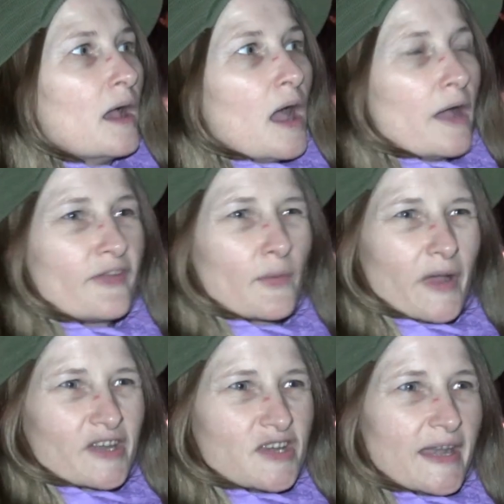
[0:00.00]
I think we're
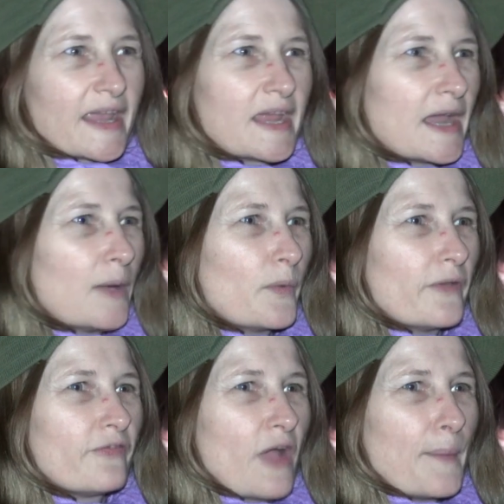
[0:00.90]
actually linking up
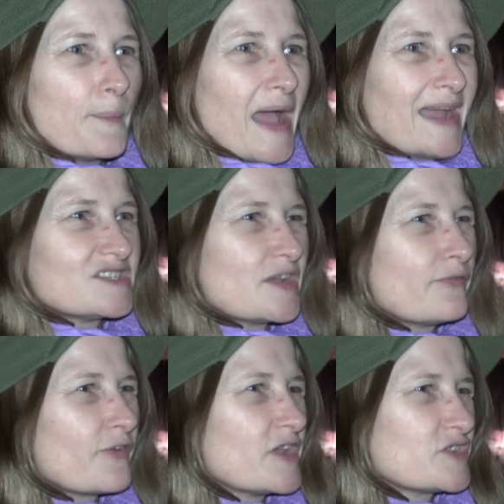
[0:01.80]
with
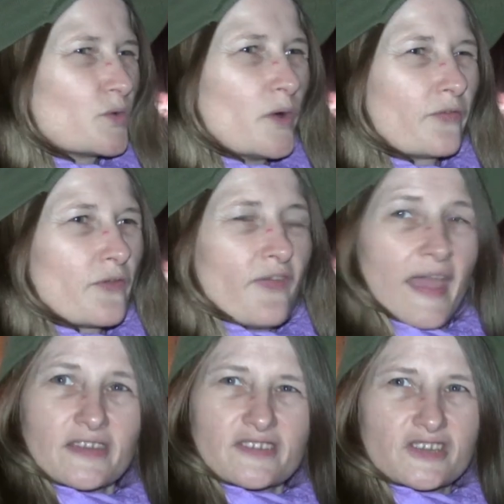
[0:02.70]
Anti-Freeze or Off the
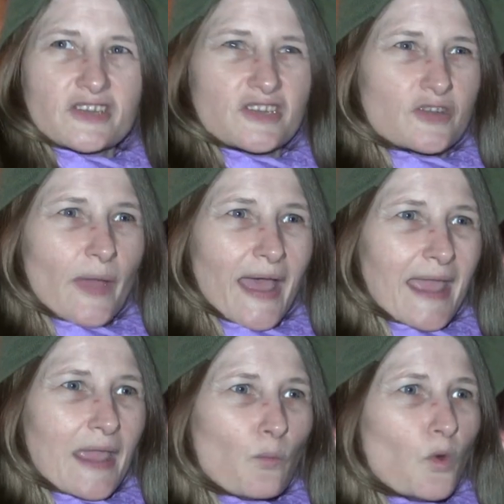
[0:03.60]
Fence to do
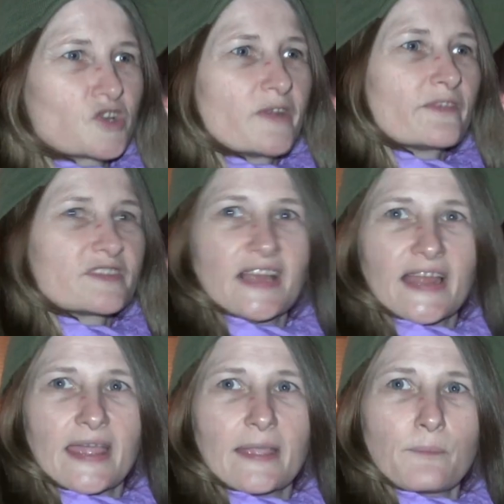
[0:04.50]
a washing
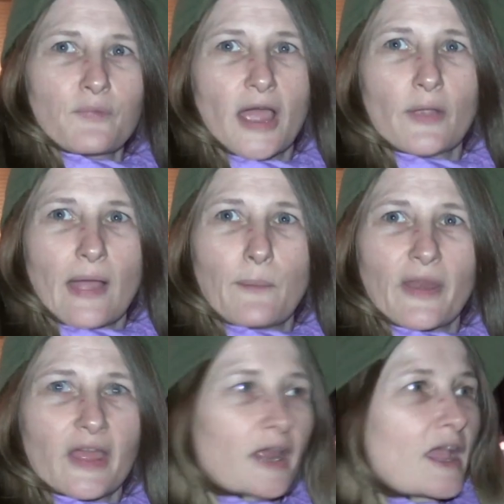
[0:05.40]
facility programme where
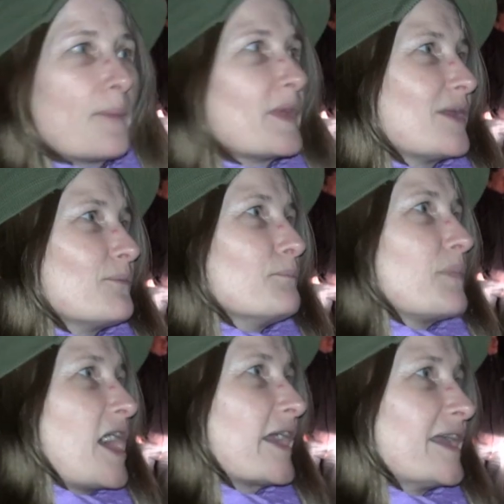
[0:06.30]
they're going to come in and
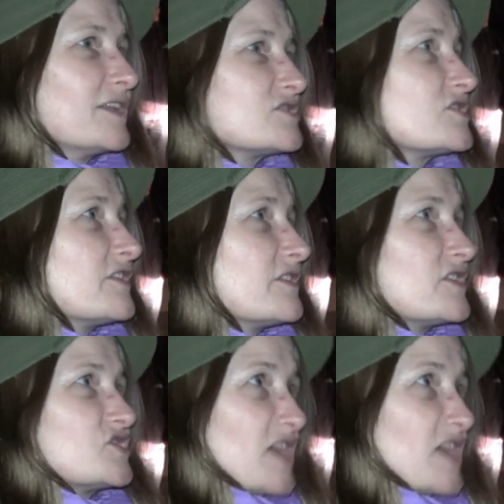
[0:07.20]
plug into the generator.